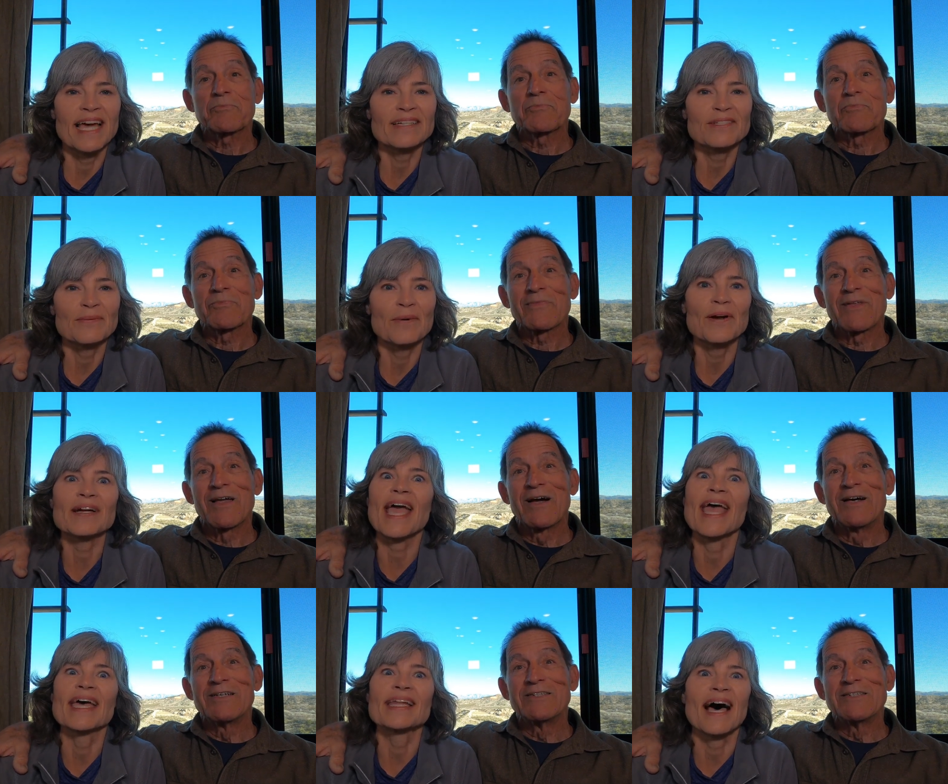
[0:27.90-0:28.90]
Speaker 1: dental work,
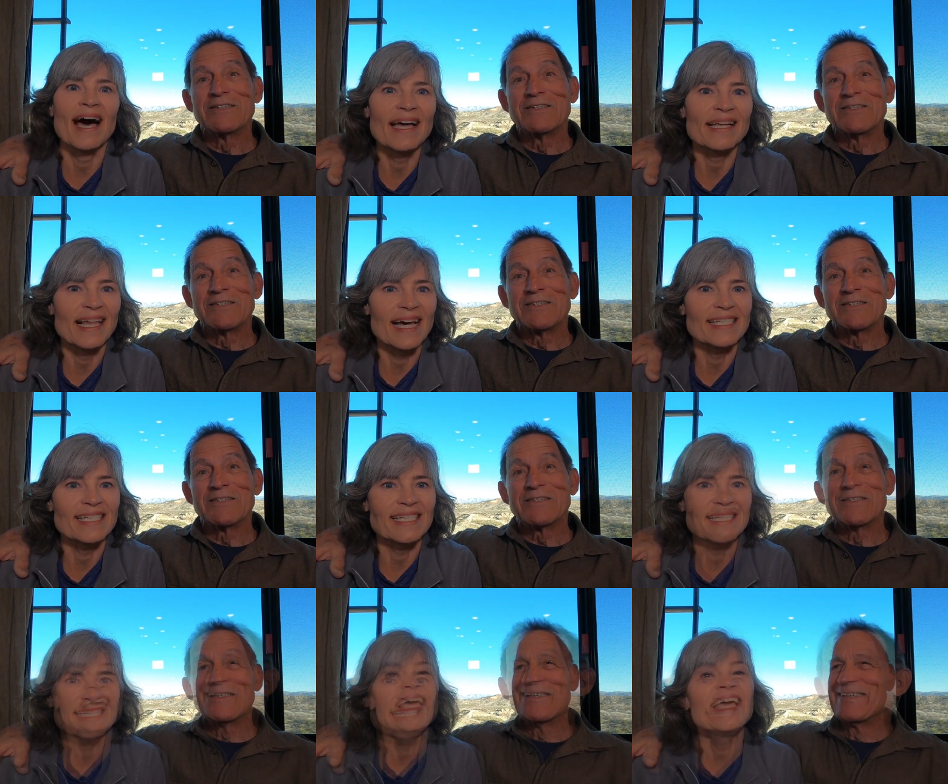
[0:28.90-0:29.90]
and
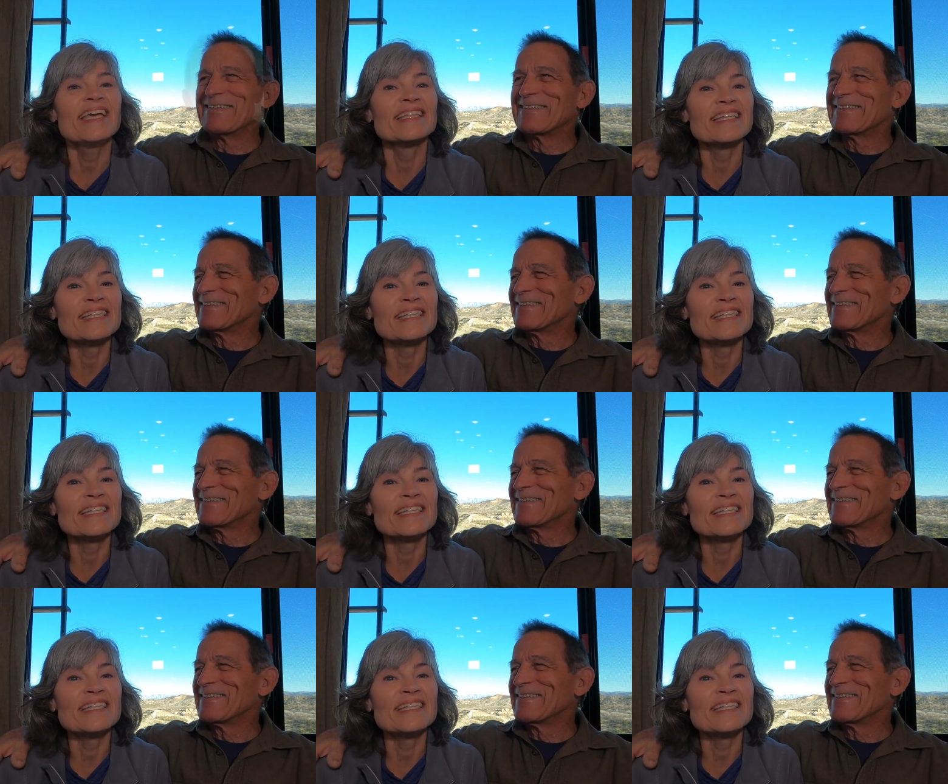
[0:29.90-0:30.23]
eyeglasses. In